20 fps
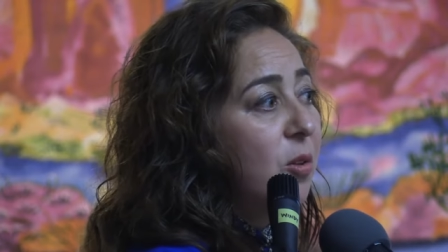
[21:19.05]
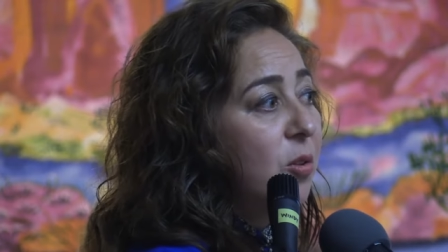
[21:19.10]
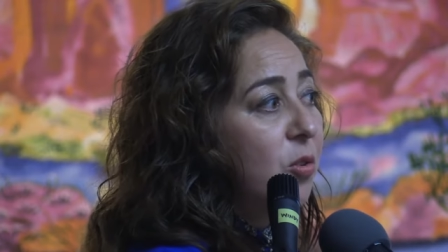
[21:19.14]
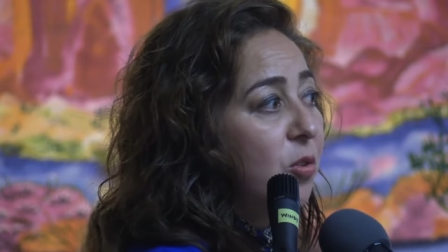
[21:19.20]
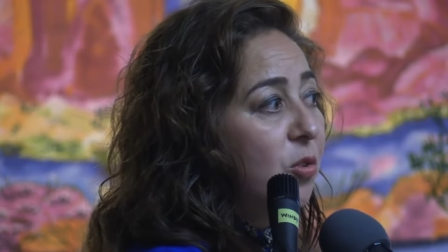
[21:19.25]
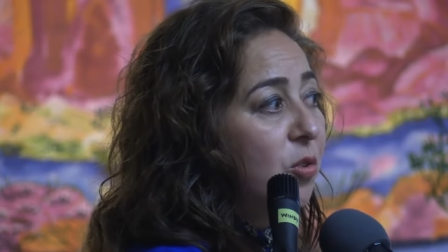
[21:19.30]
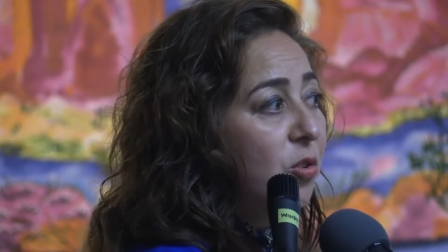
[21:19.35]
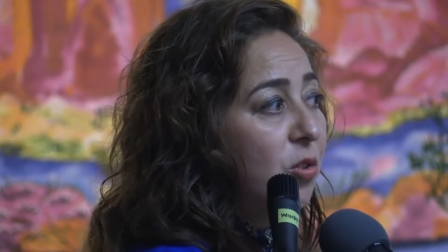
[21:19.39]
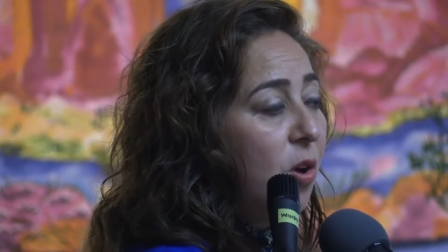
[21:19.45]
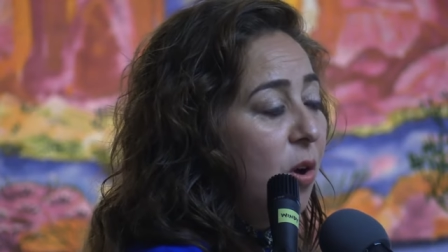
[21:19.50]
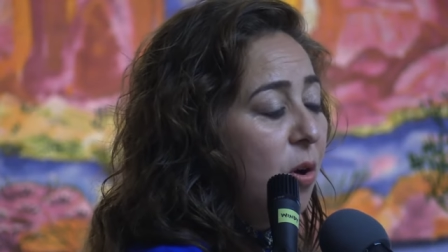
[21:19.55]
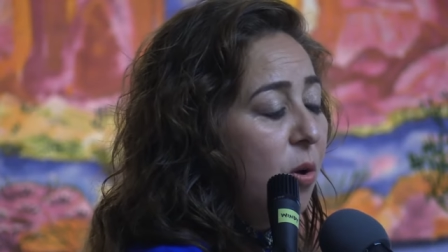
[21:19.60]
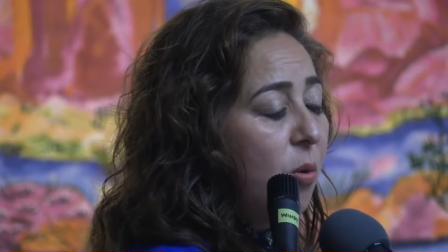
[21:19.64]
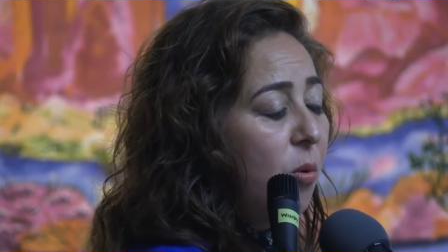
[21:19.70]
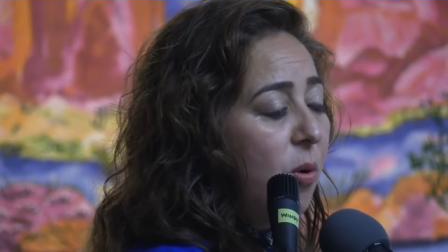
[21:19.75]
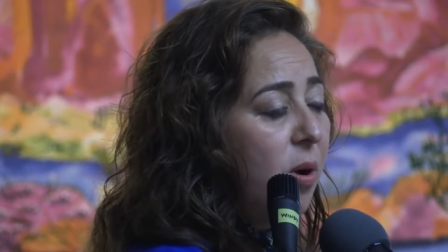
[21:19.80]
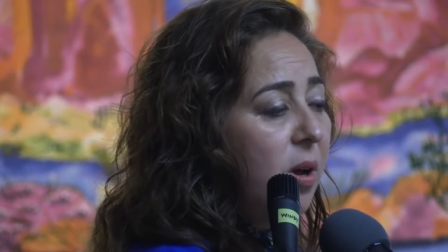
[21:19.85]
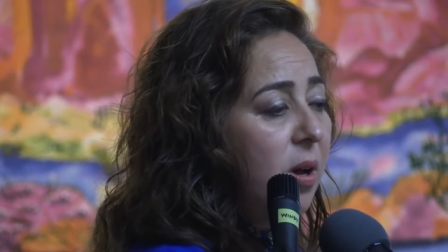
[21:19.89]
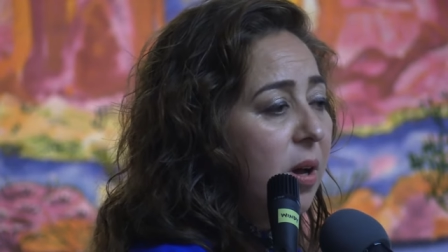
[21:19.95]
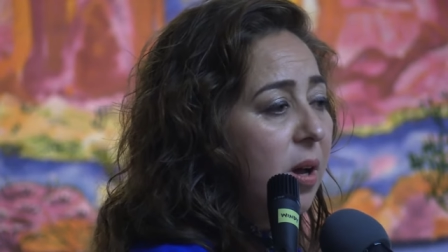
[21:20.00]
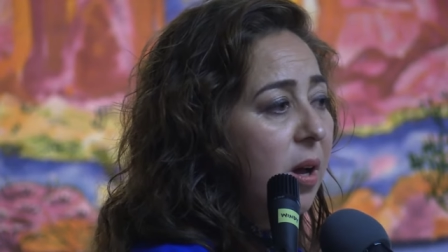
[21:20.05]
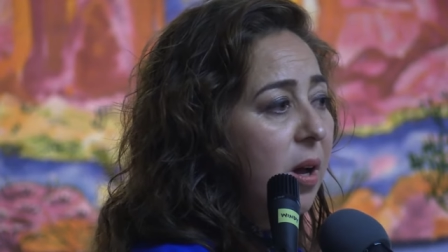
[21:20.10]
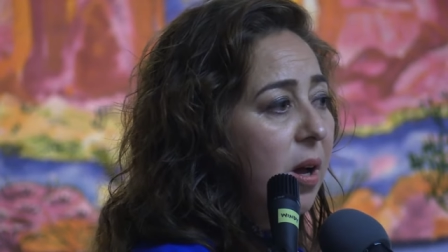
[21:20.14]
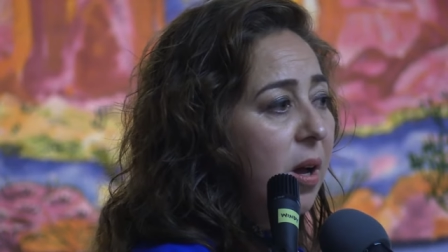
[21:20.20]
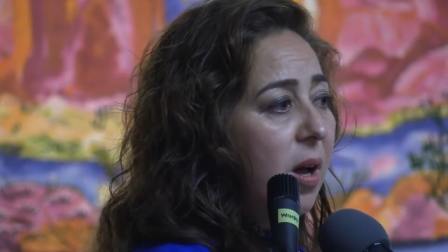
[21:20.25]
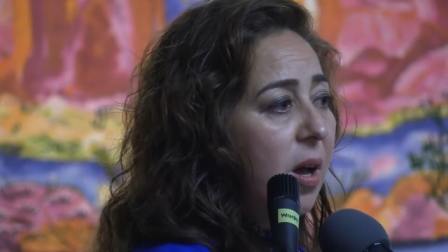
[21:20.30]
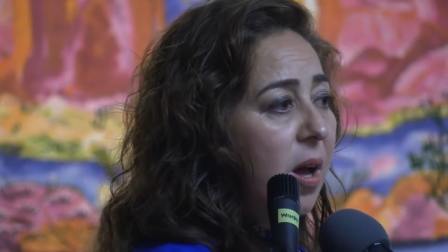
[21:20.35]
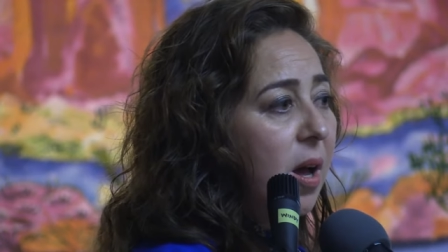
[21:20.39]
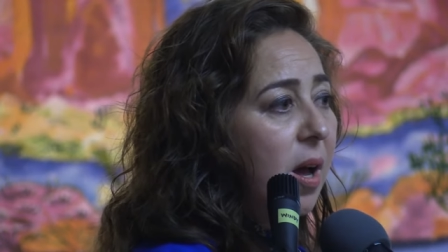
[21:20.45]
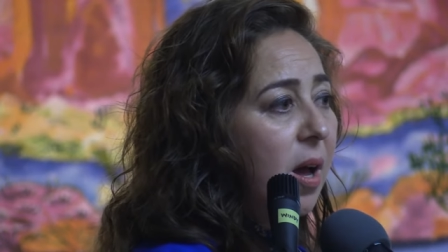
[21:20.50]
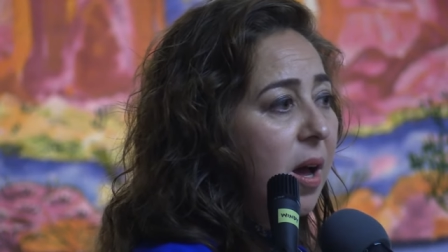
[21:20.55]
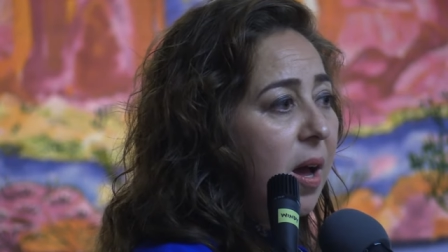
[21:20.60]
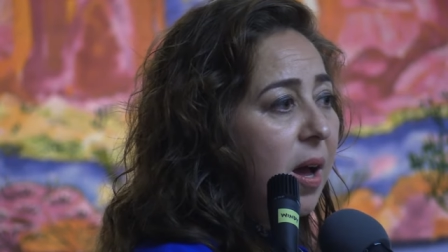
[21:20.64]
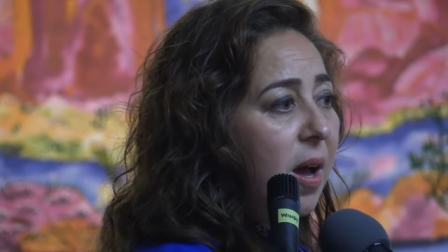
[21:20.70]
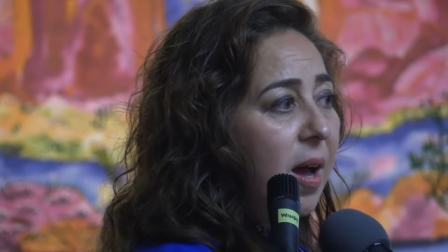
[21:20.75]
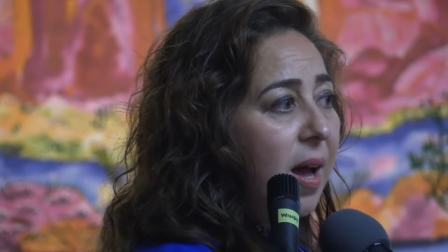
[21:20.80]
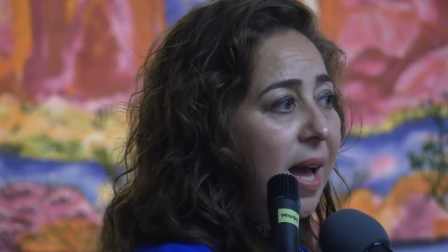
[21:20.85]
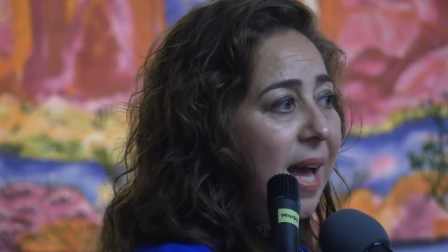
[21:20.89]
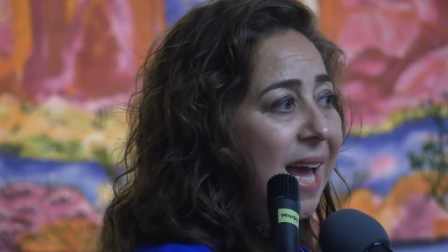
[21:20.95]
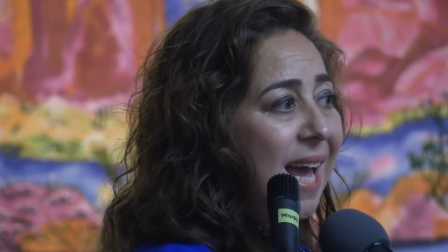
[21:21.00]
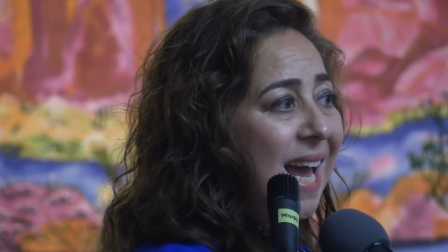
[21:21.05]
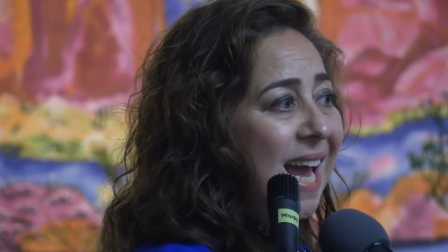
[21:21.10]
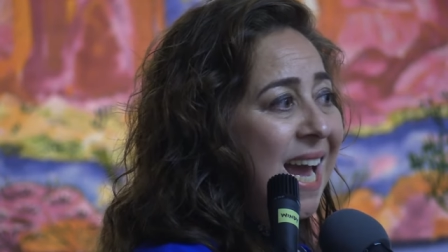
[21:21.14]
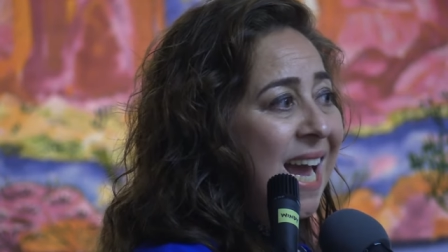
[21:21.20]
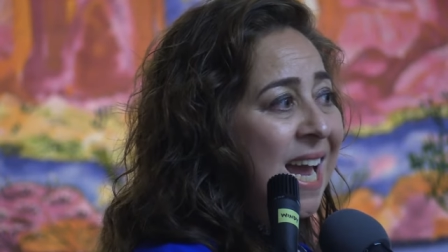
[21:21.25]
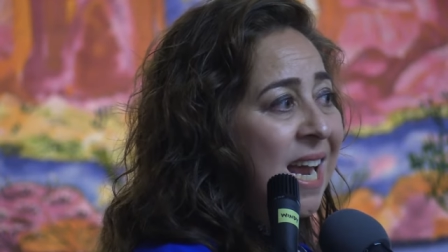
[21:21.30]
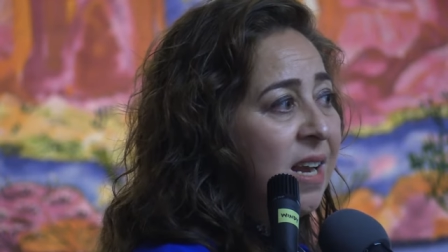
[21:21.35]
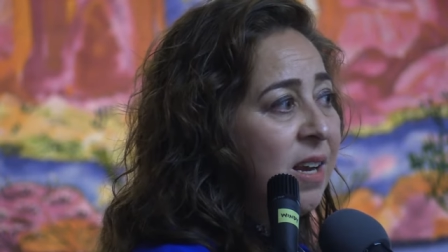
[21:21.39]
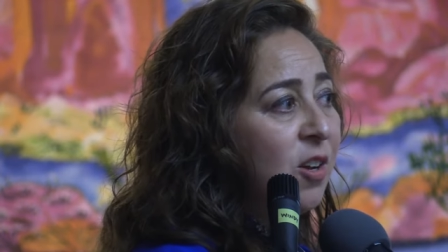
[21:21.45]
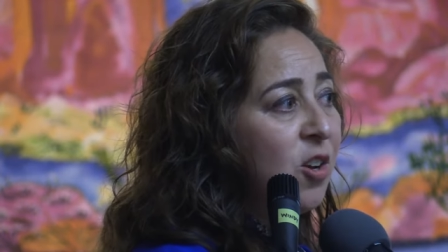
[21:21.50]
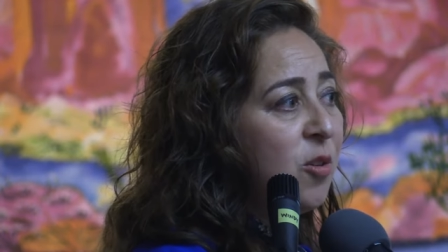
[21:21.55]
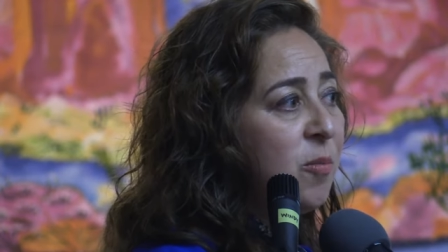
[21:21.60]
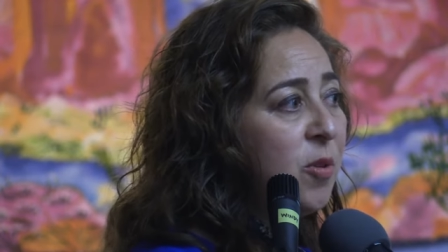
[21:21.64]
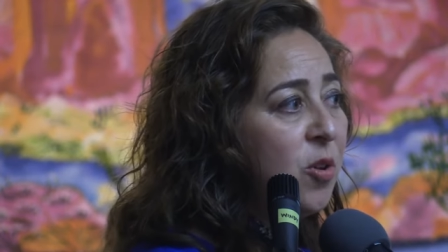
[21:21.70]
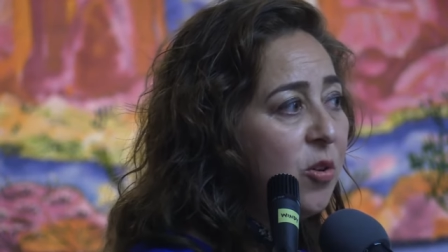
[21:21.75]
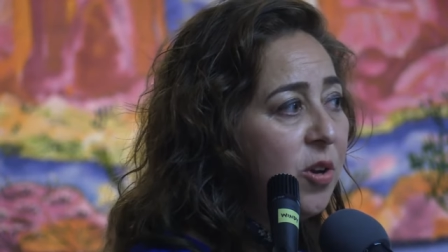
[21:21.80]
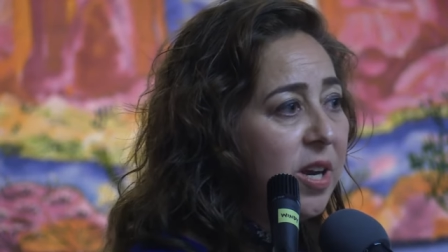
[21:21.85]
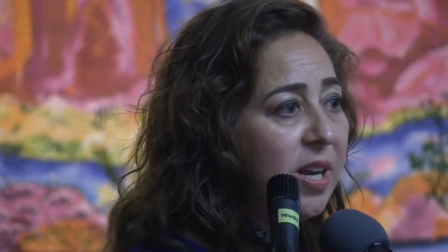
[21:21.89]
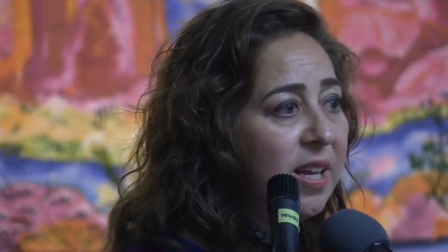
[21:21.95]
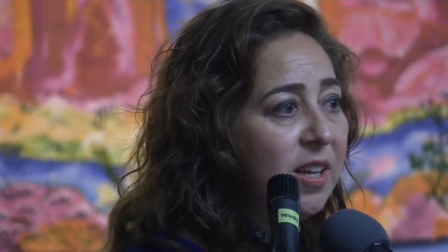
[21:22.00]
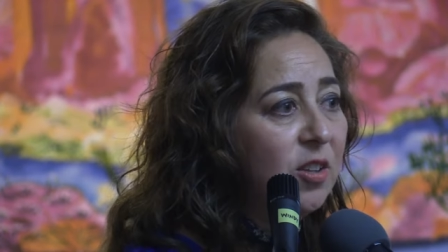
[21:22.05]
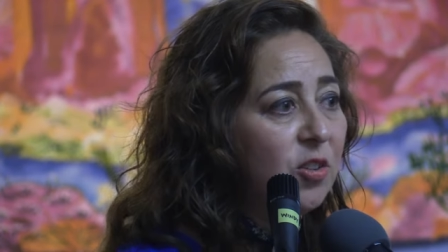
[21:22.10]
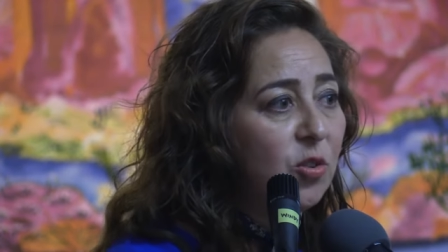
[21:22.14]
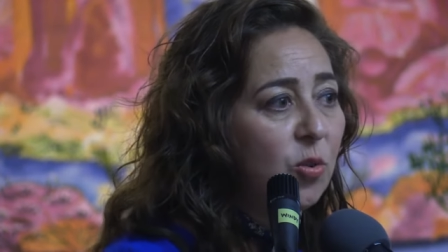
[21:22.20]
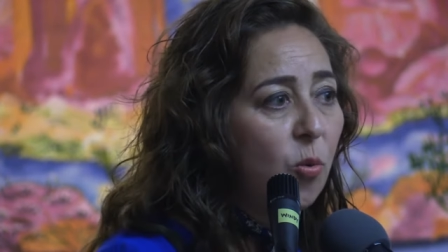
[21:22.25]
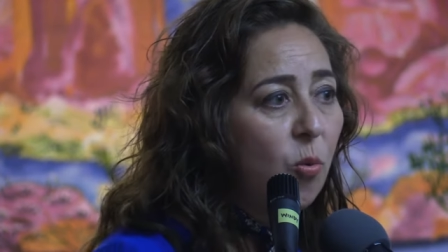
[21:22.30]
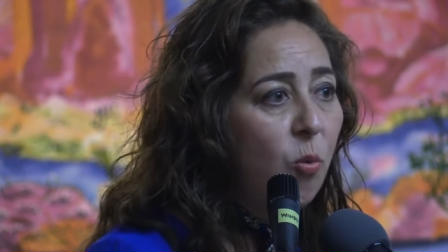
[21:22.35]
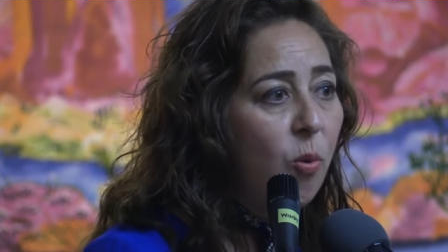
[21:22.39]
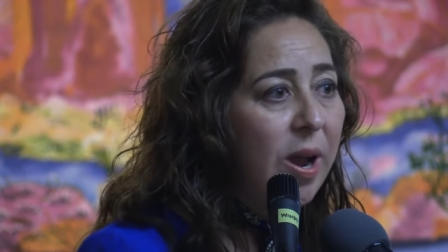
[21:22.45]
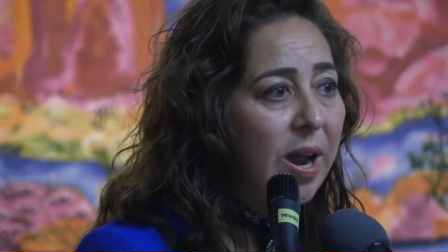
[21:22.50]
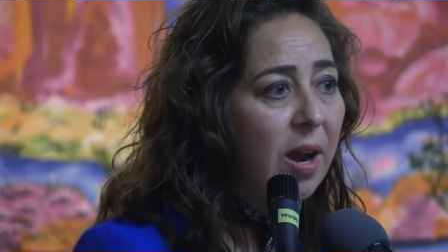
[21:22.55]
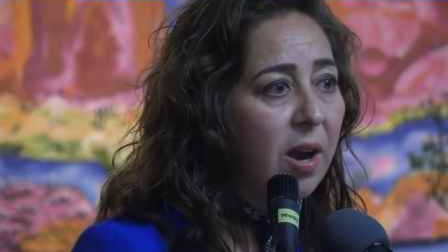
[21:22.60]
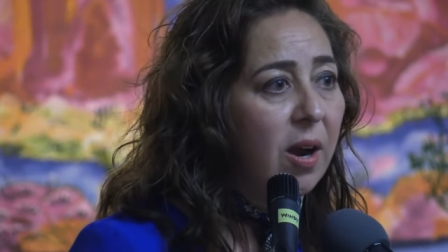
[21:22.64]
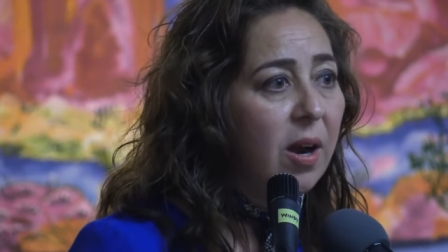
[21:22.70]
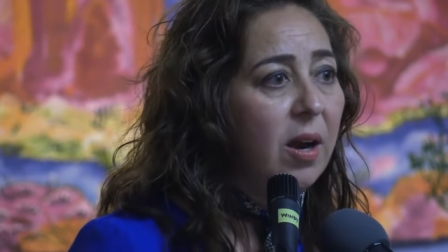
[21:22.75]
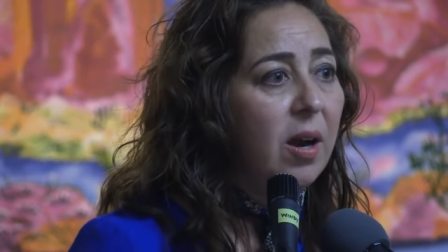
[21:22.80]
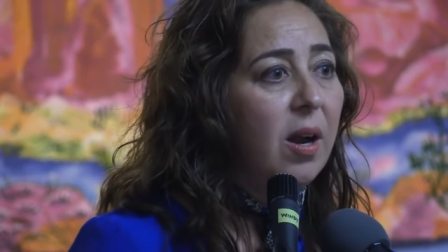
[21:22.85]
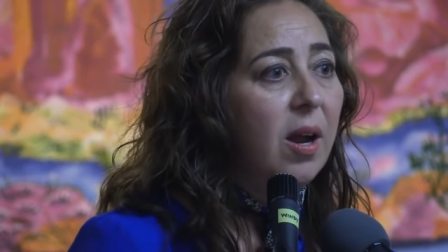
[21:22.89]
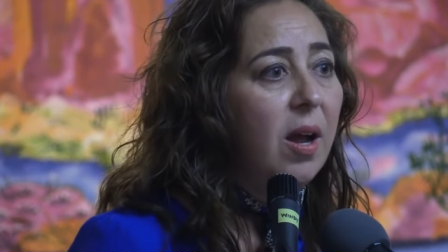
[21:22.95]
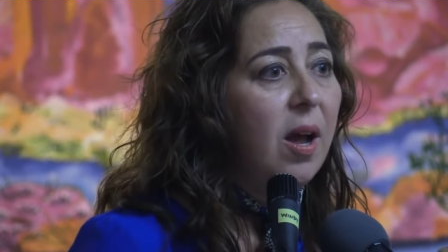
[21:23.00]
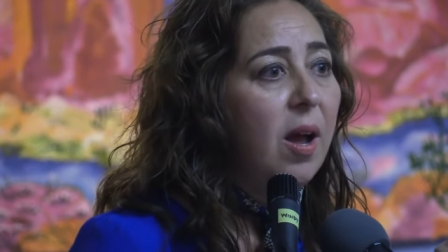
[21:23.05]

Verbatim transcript: So in communities where